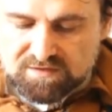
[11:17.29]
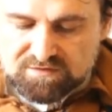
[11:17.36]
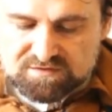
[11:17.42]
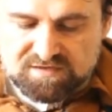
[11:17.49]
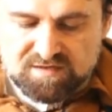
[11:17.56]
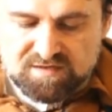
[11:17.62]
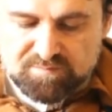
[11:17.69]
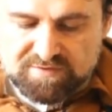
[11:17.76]

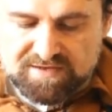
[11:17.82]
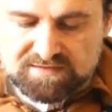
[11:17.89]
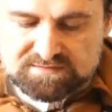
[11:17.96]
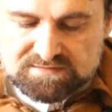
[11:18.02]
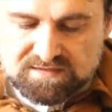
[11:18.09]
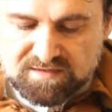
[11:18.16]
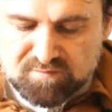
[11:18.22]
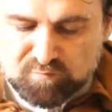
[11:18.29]
usually
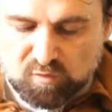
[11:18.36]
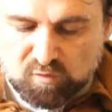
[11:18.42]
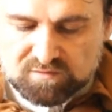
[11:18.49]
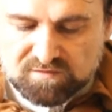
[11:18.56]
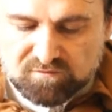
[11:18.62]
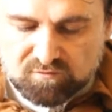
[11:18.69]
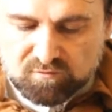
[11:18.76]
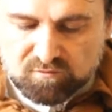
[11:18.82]
played an
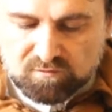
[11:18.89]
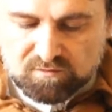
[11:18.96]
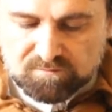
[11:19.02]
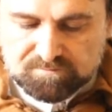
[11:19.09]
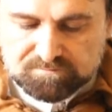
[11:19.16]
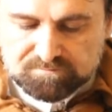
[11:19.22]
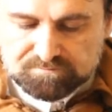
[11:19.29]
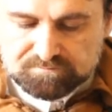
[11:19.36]
important role
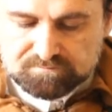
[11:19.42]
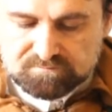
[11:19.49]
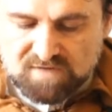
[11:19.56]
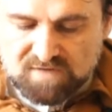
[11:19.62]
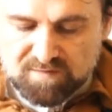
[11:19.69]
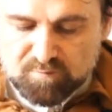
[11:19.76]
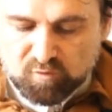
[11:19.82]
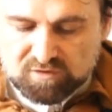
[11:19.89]

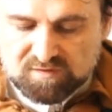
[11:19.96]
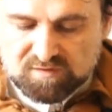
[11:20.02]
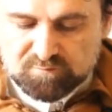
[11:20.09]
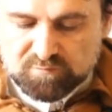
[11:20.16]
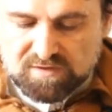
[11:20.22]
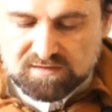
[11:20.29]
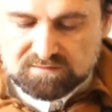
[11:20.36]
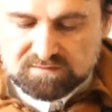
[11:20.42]
an
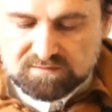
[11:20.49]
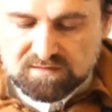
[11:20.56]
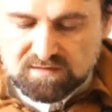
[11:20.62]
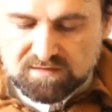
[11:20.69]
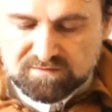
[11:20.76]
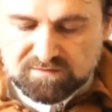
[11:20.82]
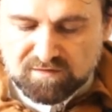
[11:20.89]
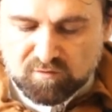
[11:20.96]
important part
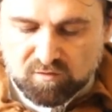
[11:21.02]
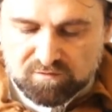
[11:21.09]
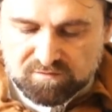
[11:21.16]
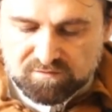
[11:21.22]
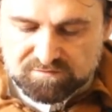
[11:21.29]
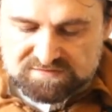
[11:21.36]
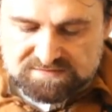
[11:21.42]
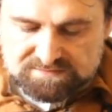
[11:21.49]
in the
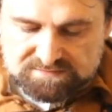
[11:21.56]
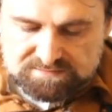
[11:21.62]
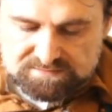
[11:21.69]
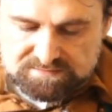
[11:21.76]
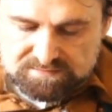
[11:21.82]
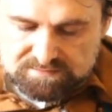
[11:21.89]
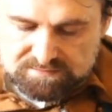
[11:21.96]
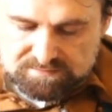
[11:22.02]
growth of the
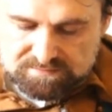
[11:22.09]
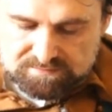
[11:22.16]
cities.